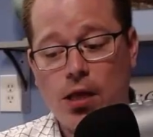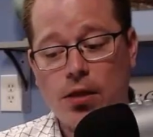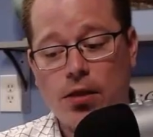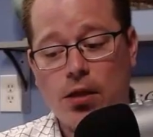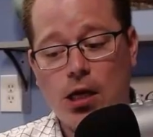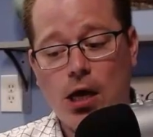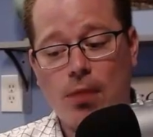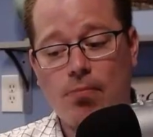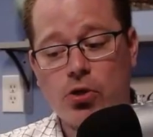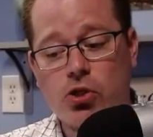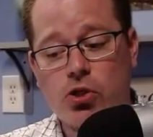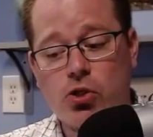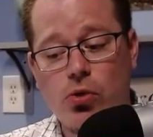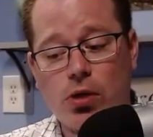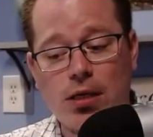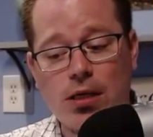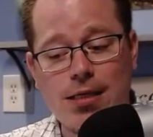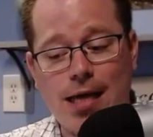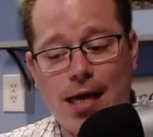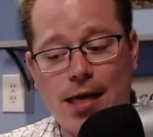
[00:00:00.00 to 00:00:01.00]
The number two
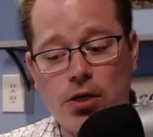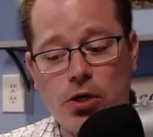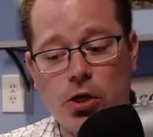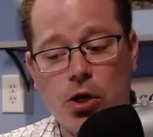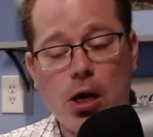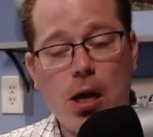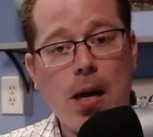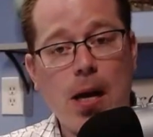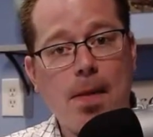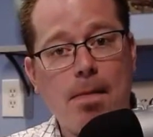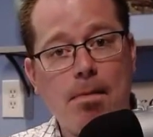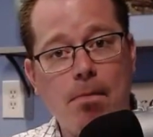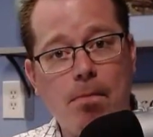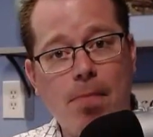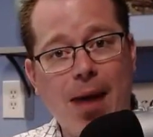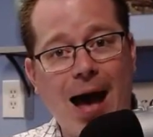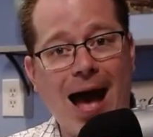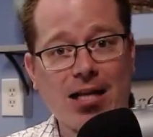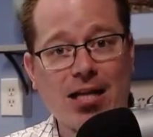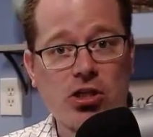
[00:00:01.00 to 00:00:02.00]
contender,
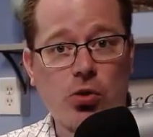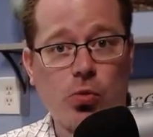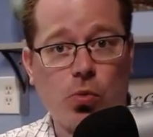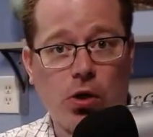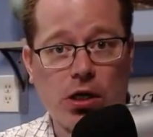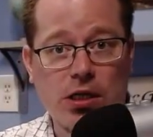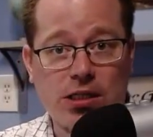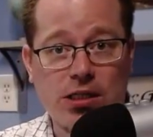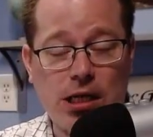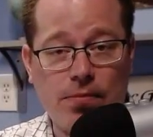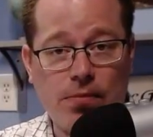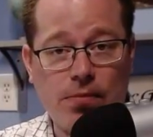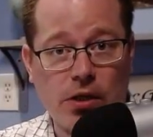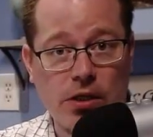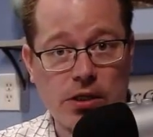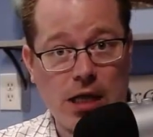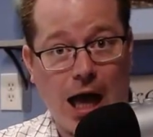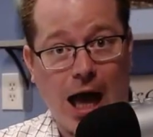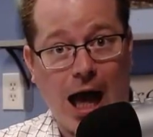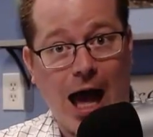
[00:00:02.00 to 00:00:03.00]
back to work stimulus.